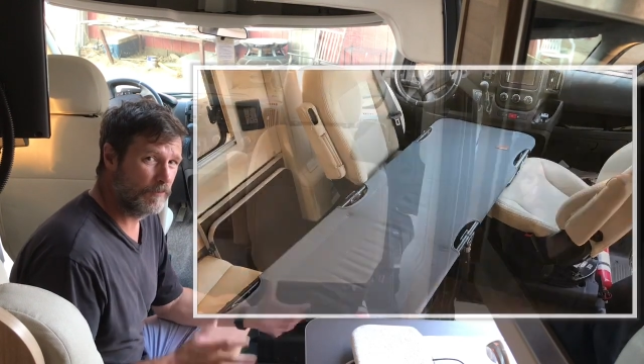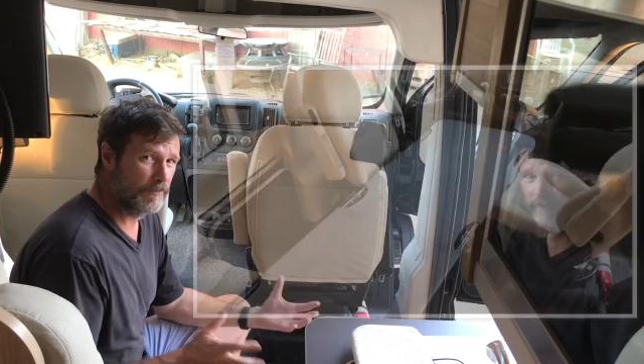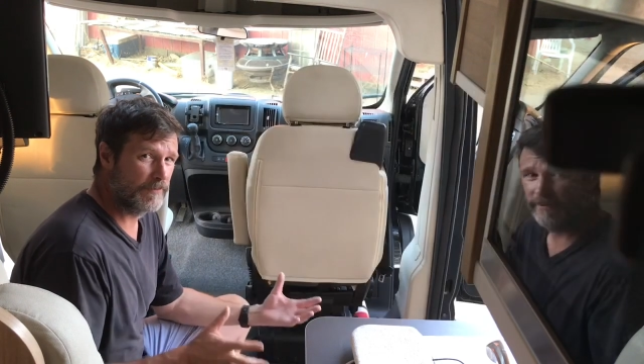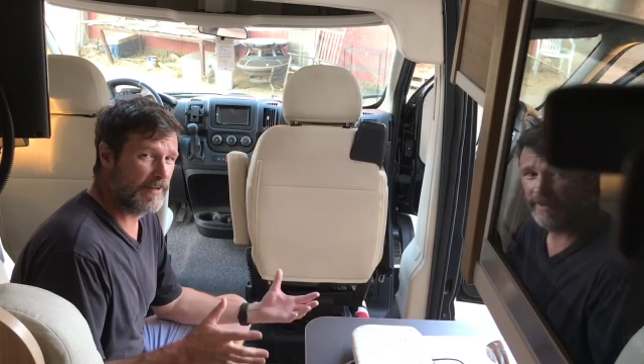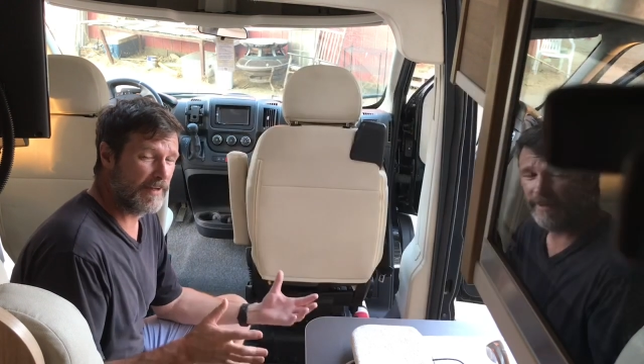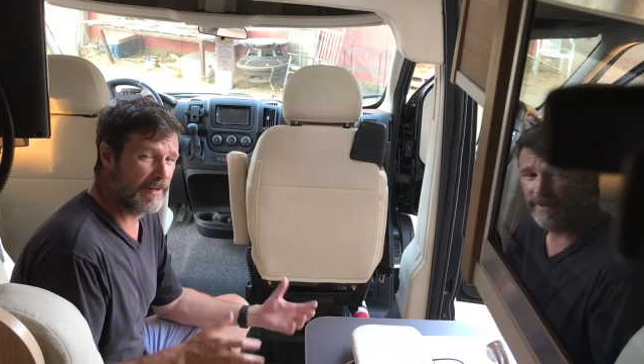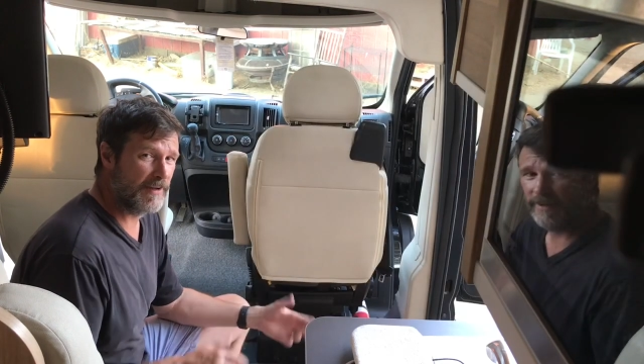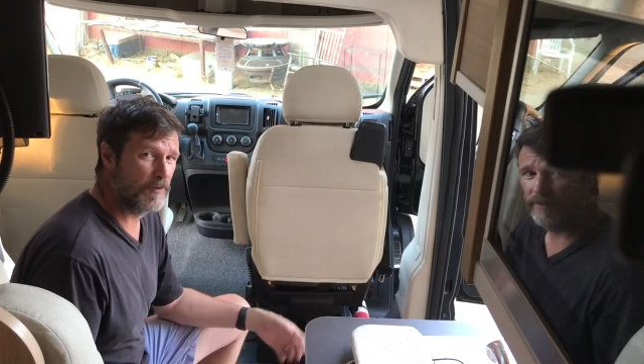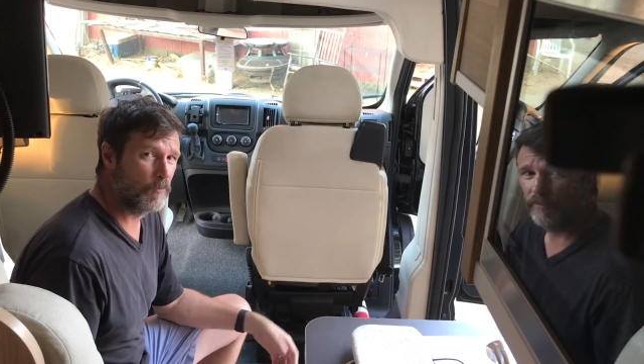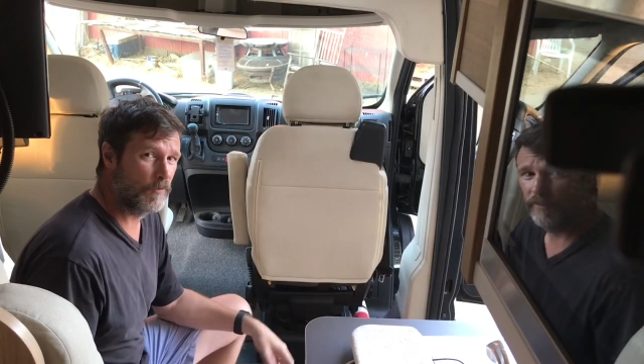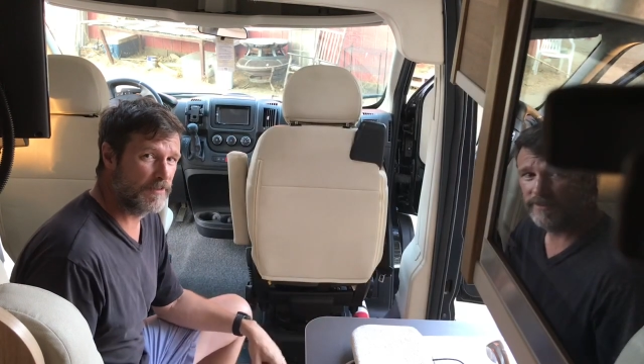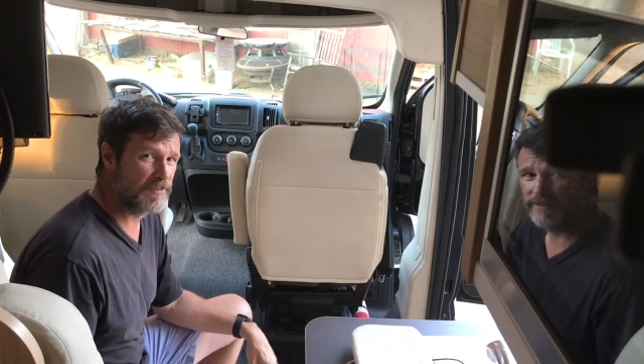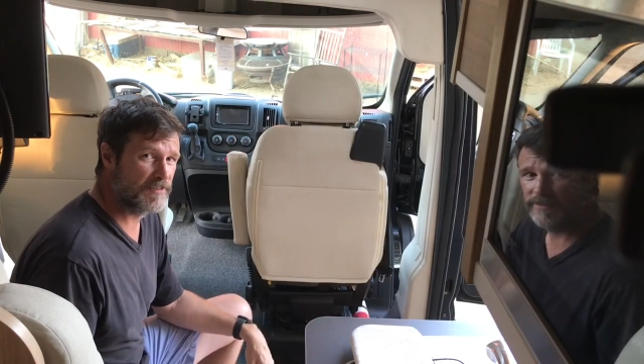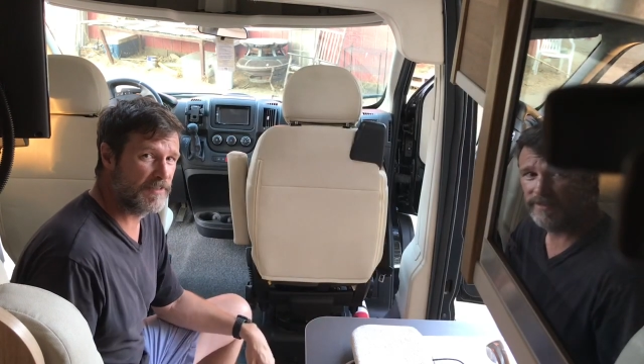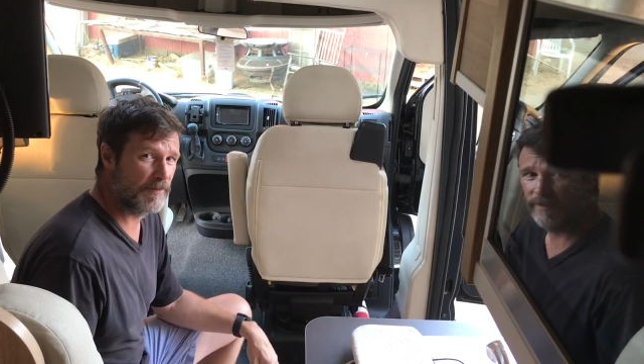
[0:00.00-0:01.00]
taking it
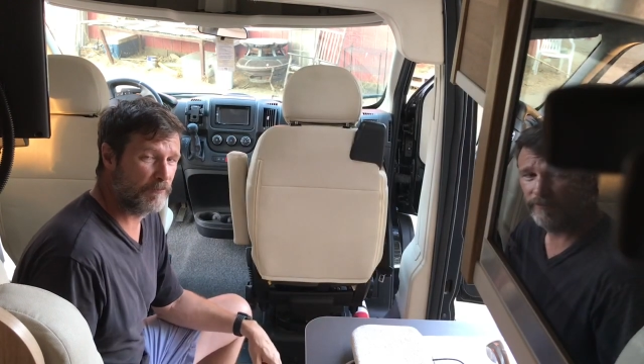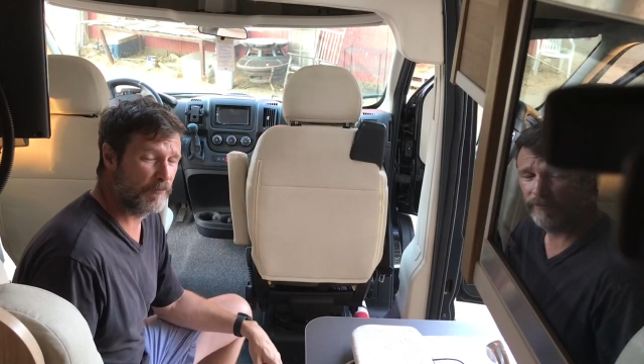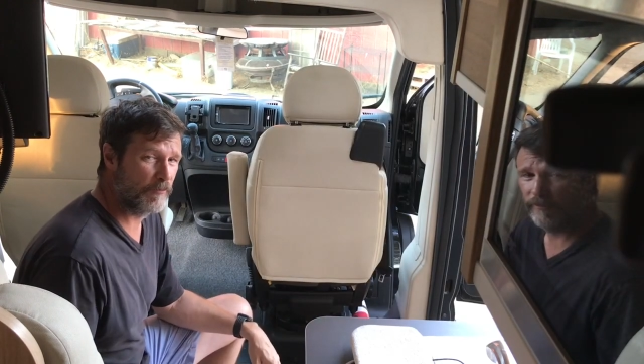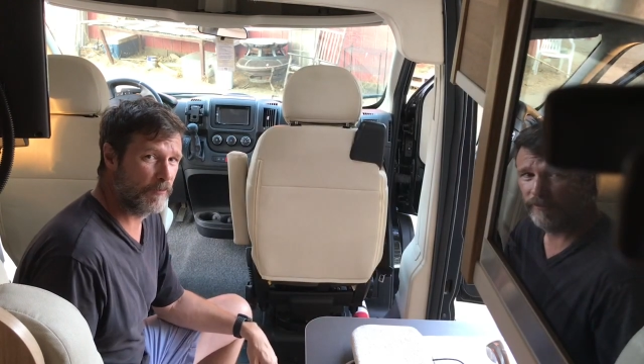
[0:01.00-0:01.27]
one step